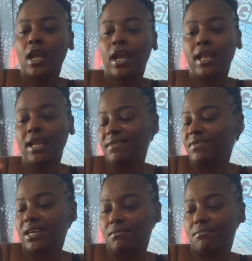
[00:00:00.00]
And I
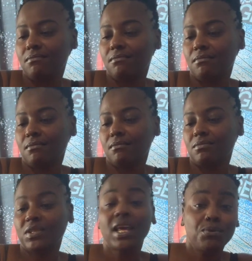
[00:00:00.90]
think
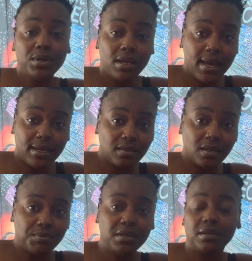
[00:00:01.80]
they will last
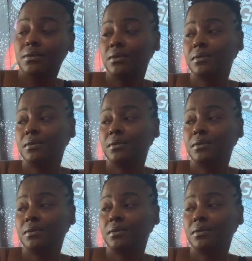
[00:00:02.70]
up to